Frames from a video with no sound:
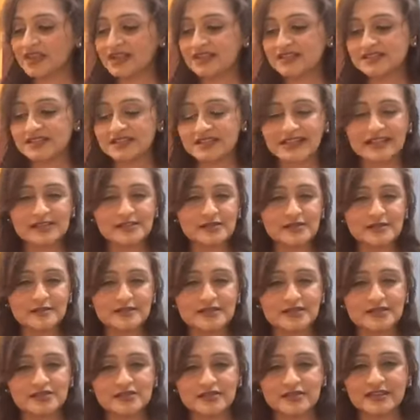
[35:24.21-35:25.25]
So that's what I'm
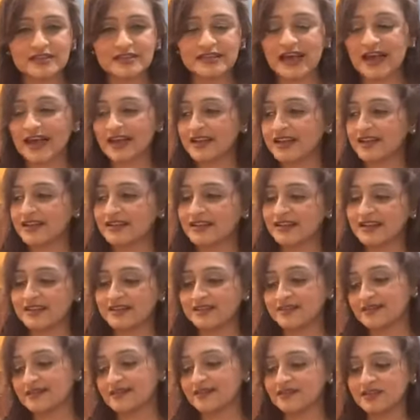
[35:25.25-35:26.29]
gonna do with that. And then,
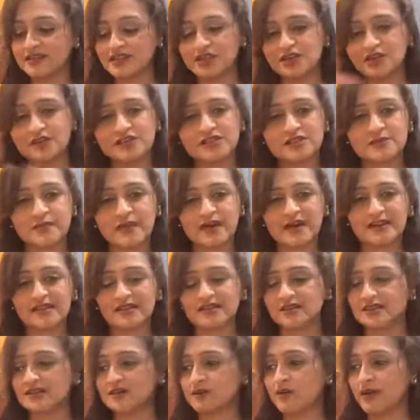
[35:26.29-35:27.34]
you know, spread a
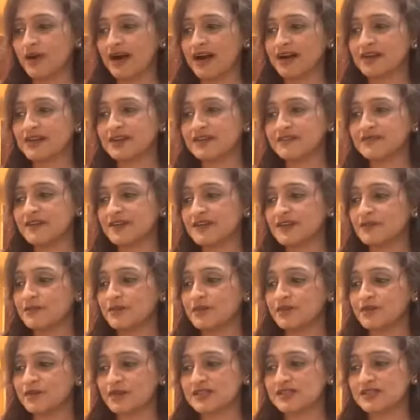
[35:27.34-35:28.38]
little guac if anyone
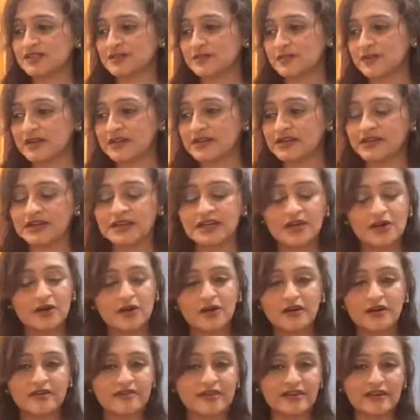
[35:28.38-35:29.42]
wants one,
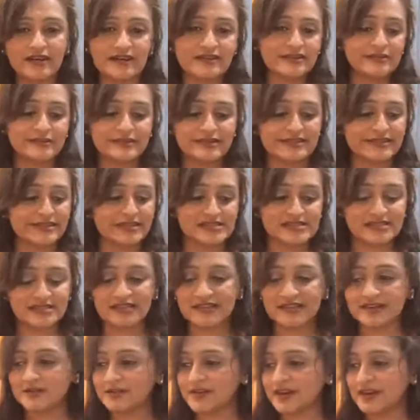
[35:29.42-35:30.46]
or if anyone doesn't,
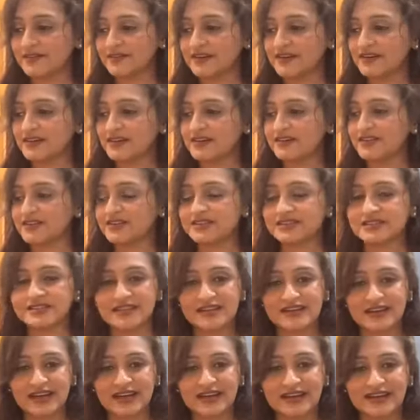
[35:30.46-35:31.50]
like whatever.
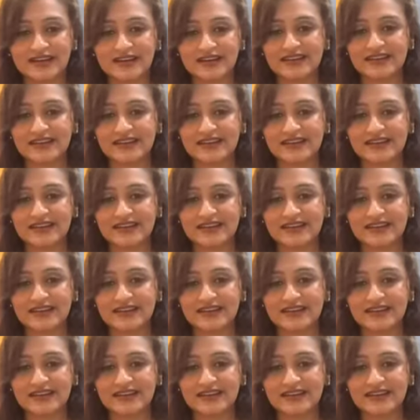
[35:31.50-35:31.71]
Just kind of